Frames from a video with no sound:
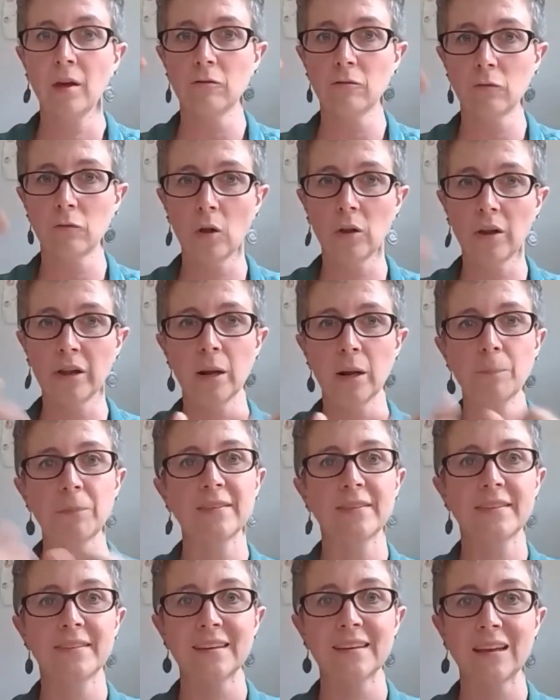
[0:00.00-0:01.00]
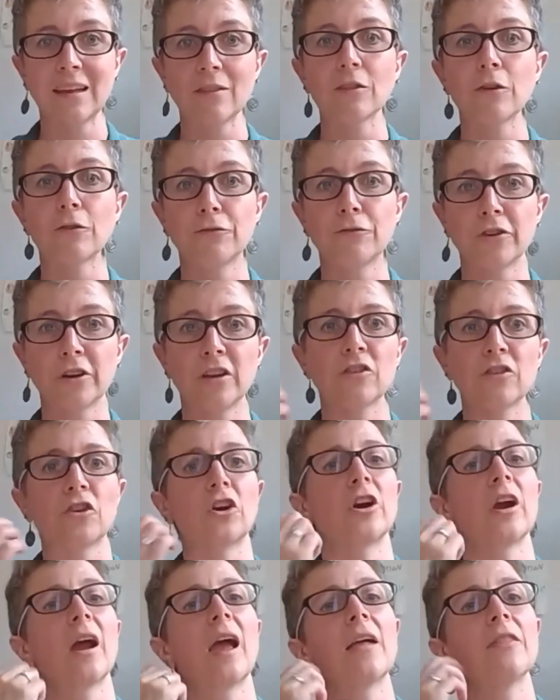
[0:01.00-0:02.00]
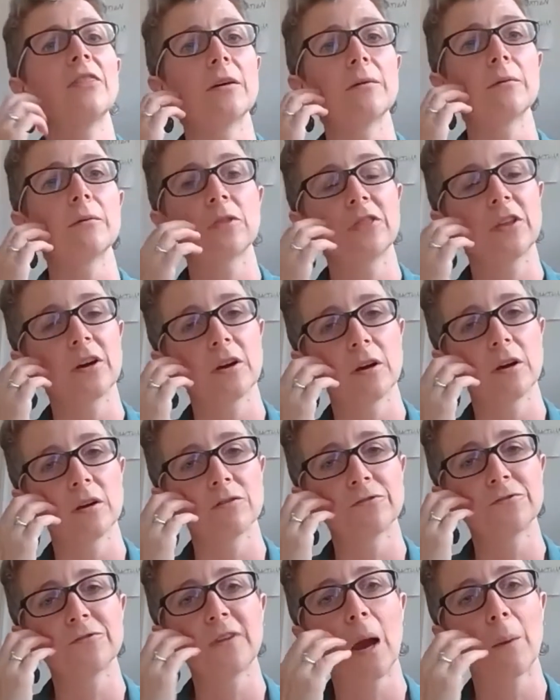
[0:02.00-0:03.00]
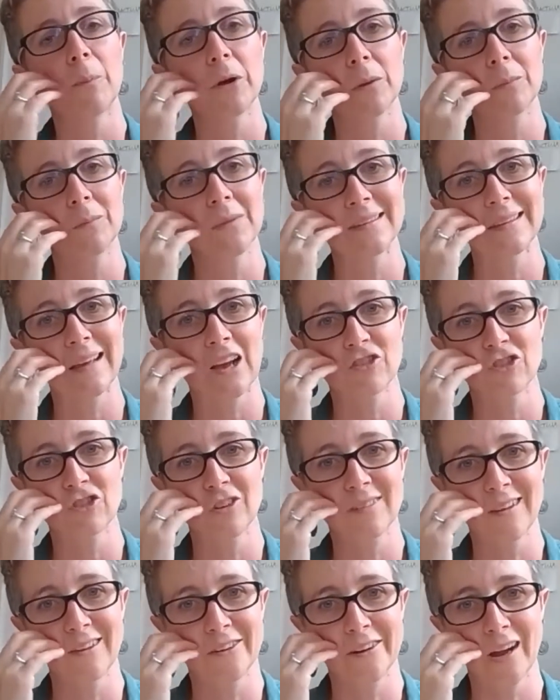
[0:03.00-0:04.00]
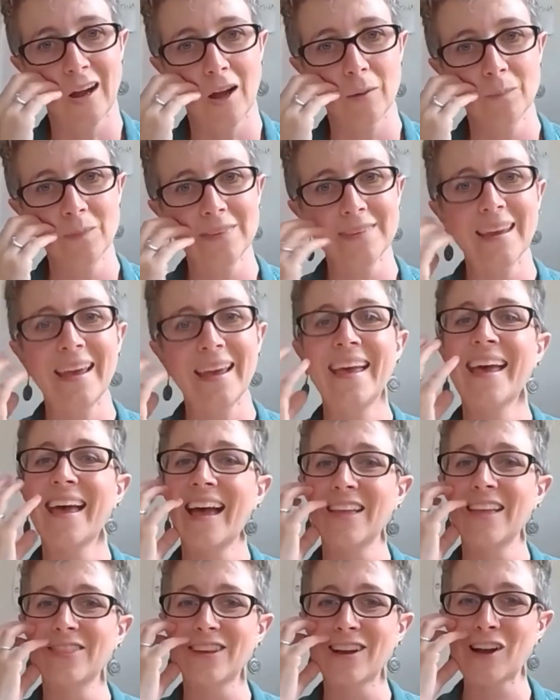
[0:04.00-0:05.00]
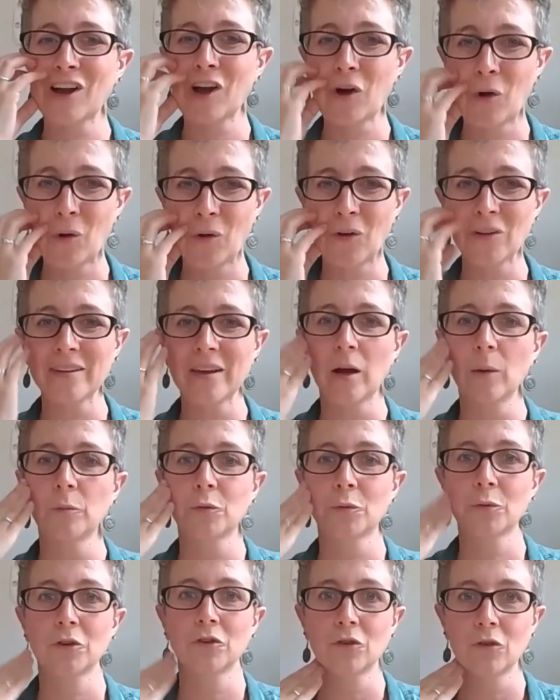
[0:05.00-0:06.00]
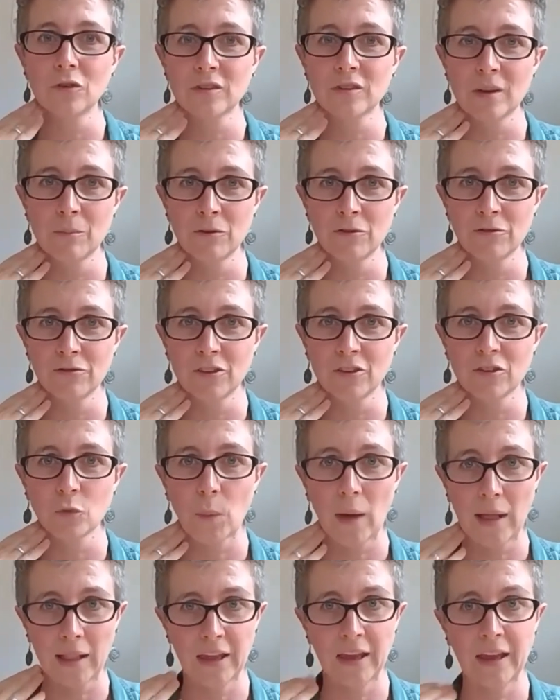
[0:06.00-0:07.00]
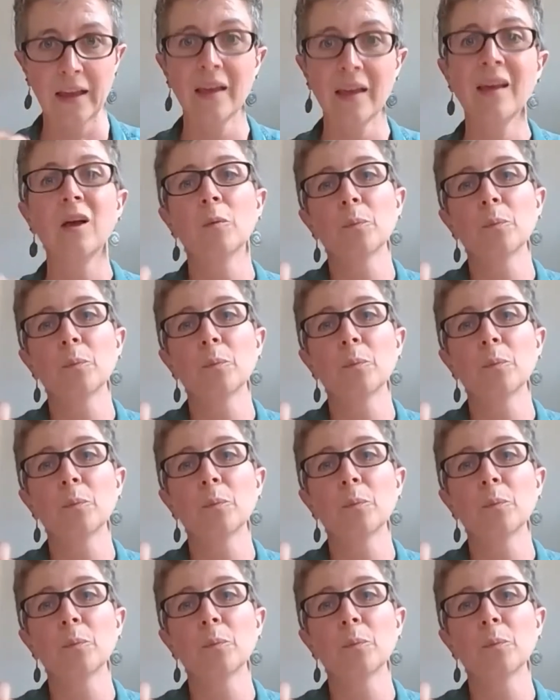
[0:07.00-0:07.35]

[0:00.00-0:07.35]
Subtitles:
roll it up and stick it in the freezer, and the fabric massages their gums and the cold helps reduce some of the swelling.